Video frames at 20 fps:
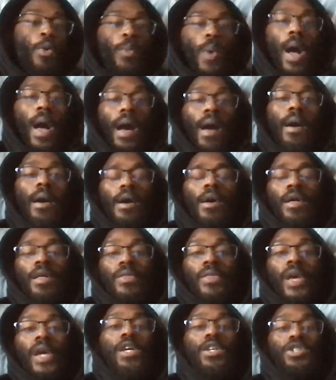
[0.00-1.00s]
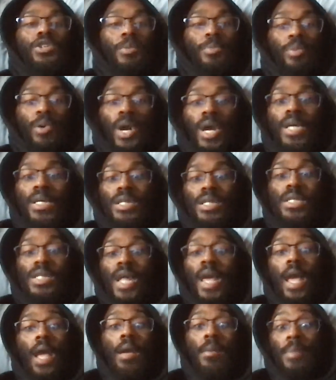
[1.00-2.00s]
why they should praise his
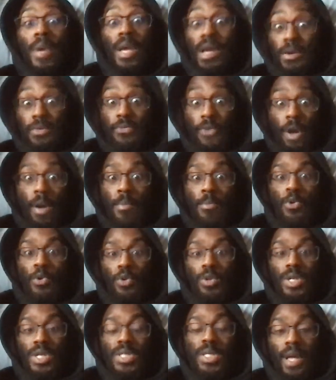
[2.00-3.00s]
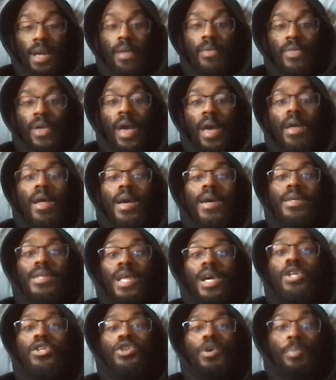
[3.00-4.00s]
name. If I'm going to say that,
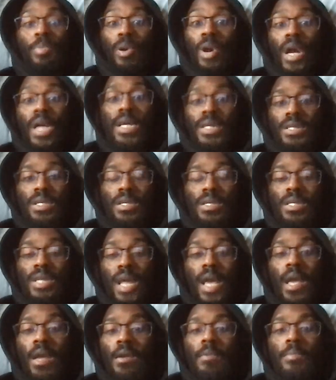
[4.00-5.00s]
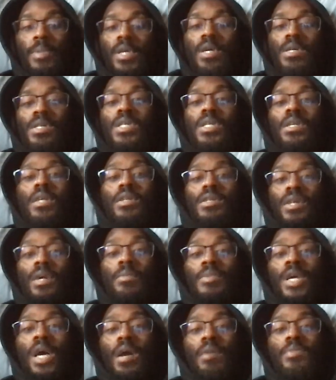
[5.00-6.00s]
they should praise his name, because
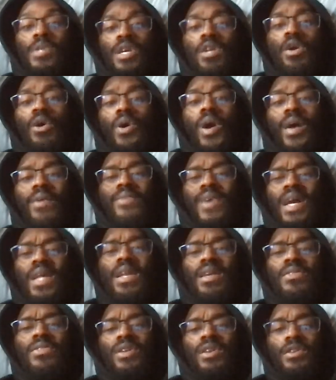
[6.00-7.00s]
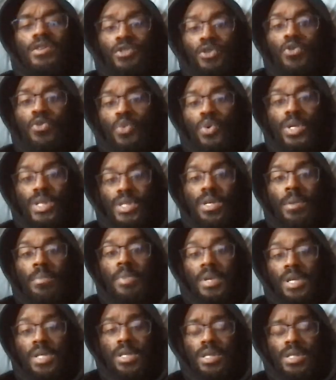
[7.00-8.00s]
sometimes he don't have anything to do with some
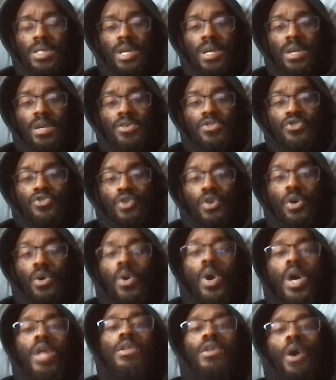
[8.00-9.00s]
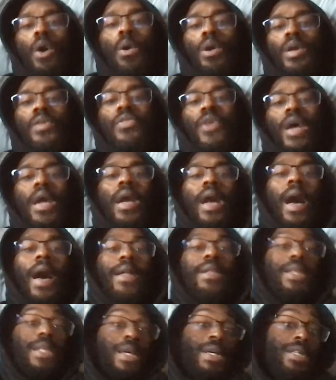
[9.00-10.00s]
of these things. The only thing
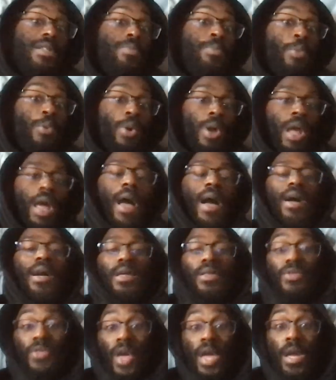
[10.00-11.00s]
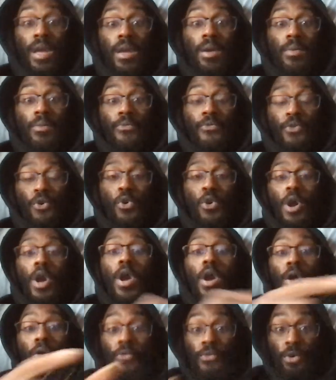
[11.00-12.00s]
at this point I can thank him for
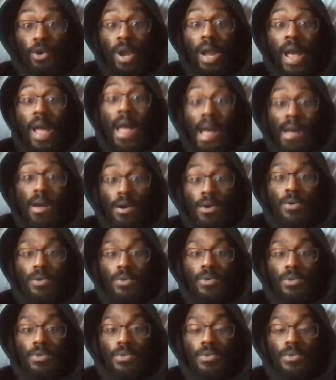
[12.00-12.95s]
now